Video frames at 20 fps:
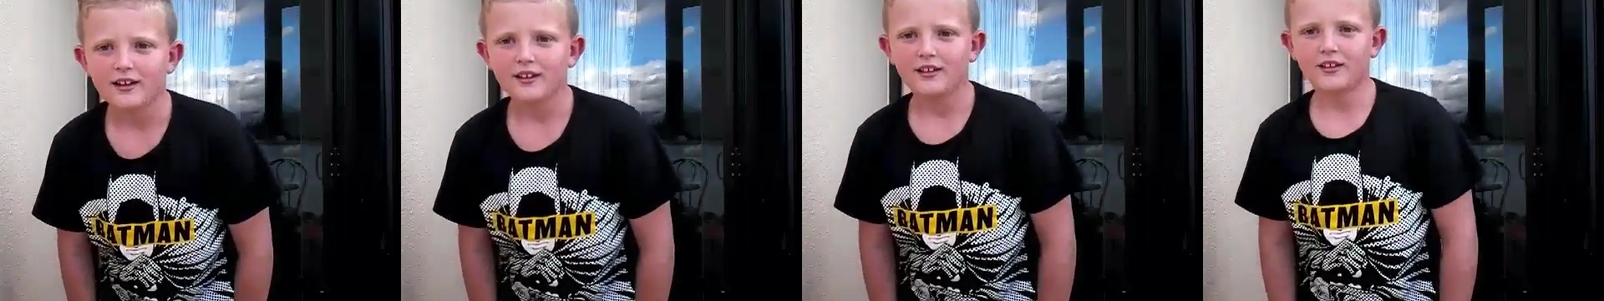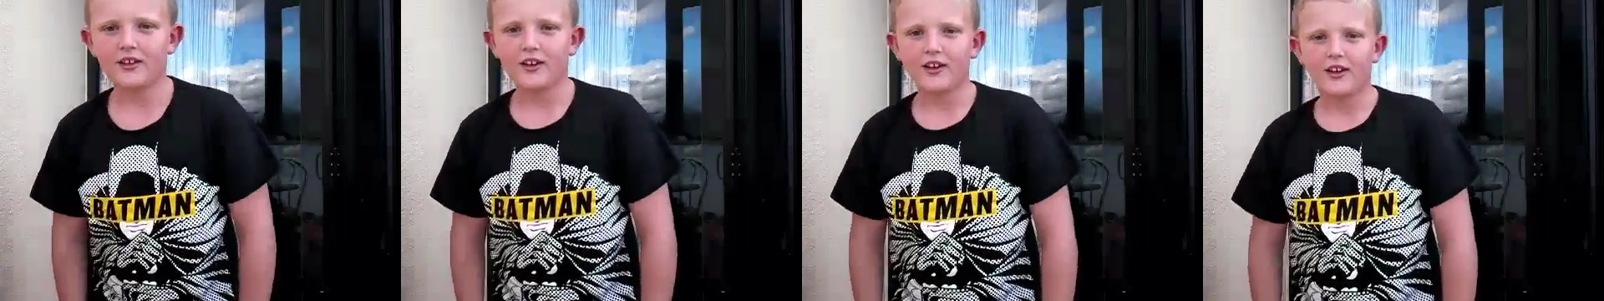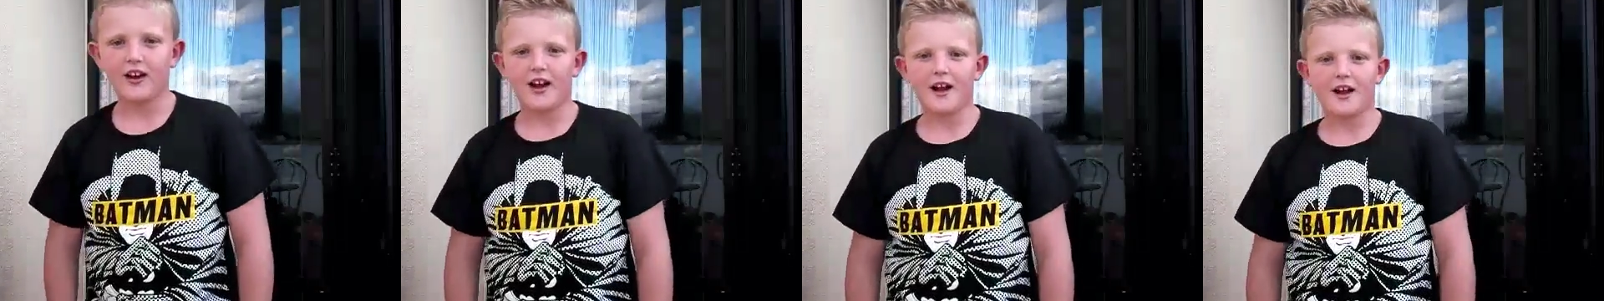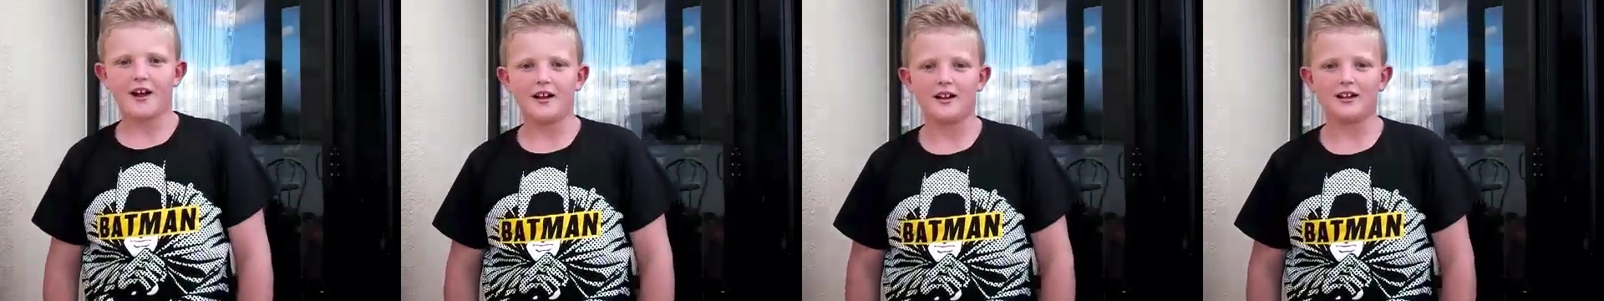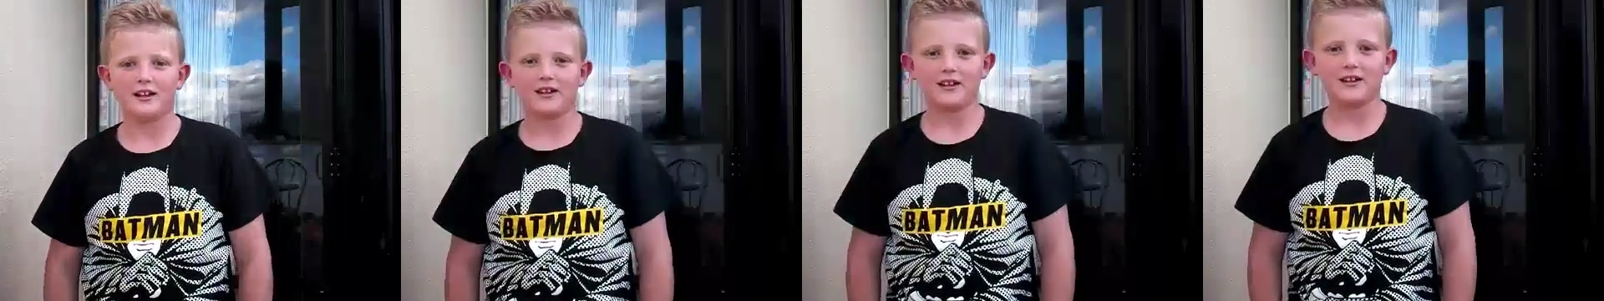So
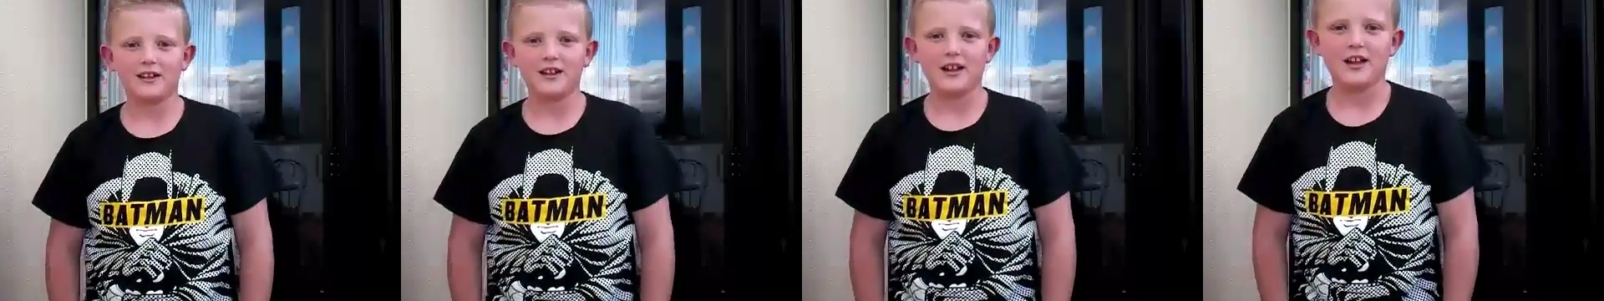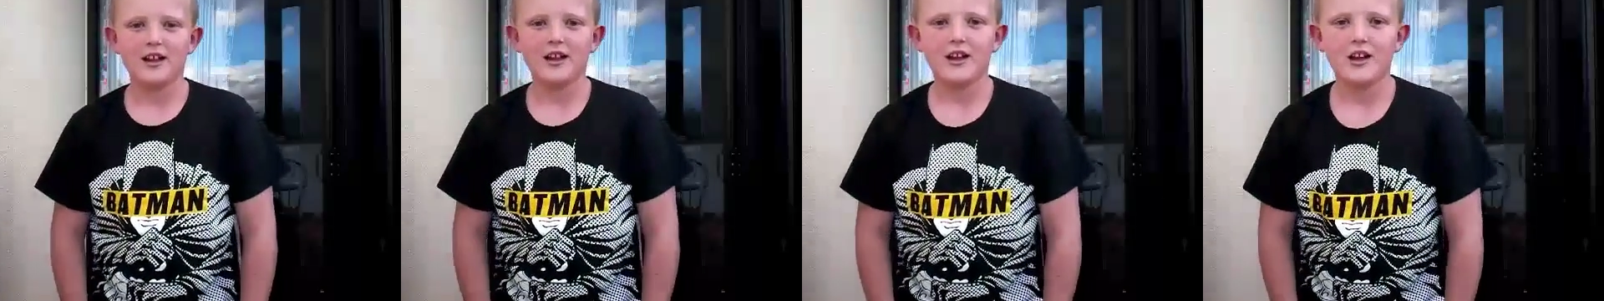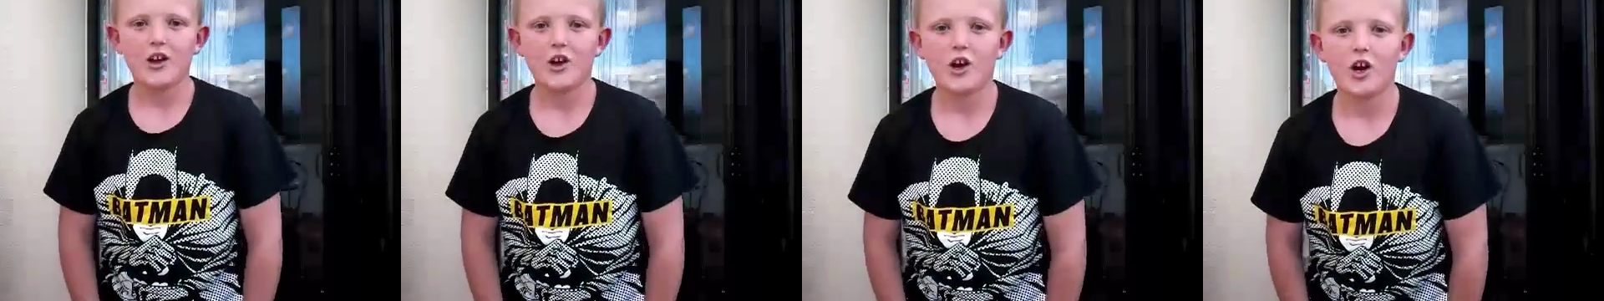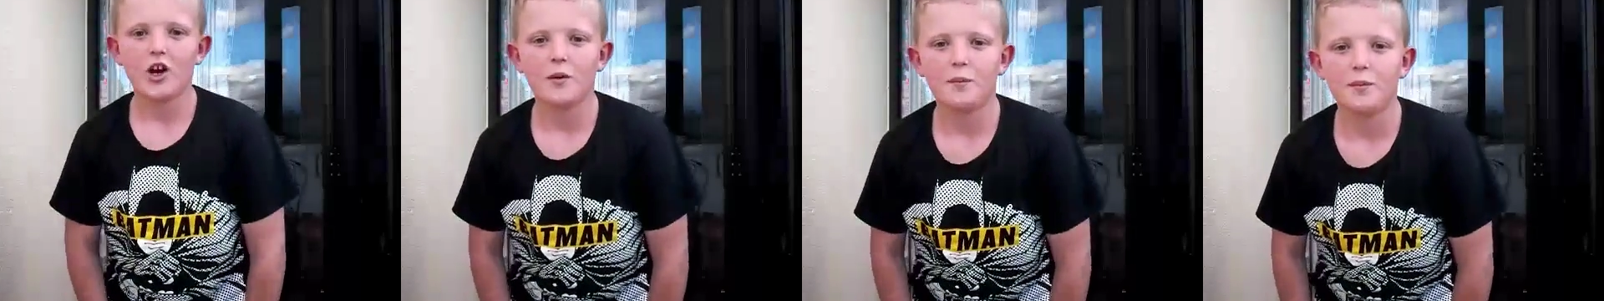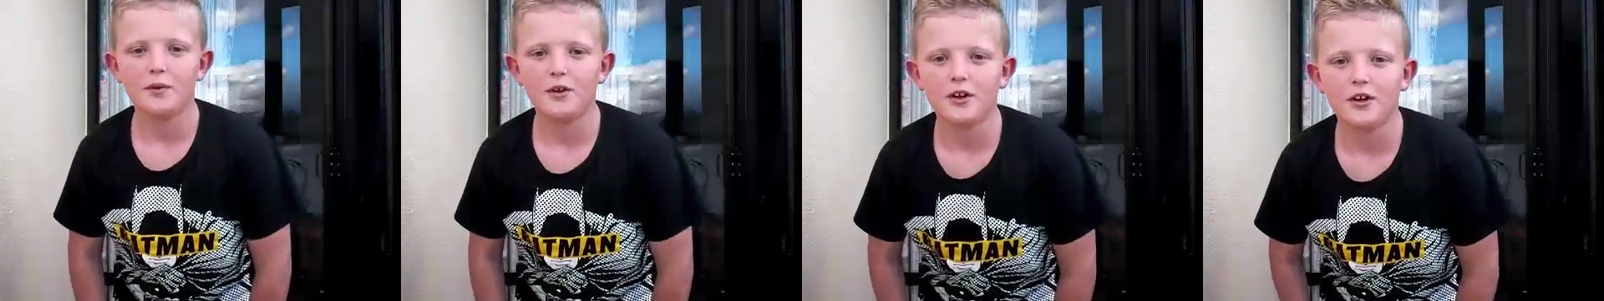
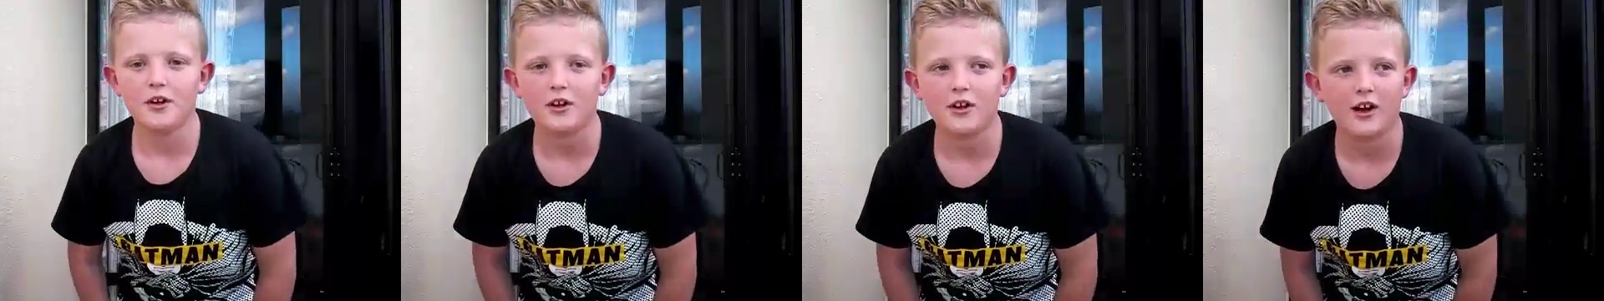hope you